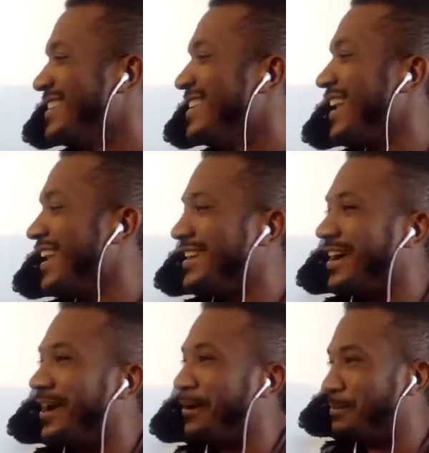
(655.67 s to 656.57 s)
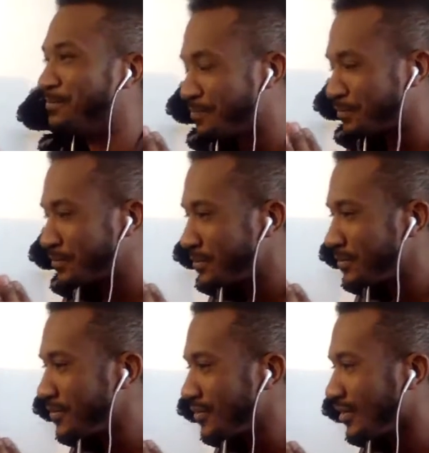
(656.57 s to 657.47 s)
And
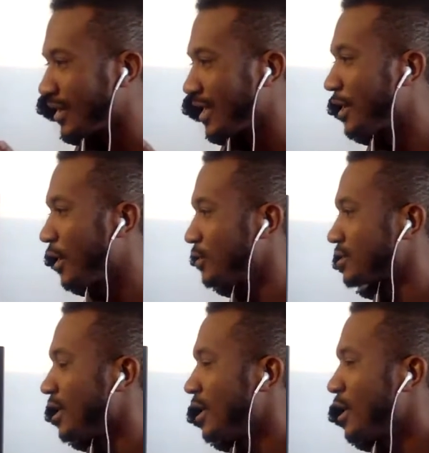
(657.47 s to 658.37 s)
he goes,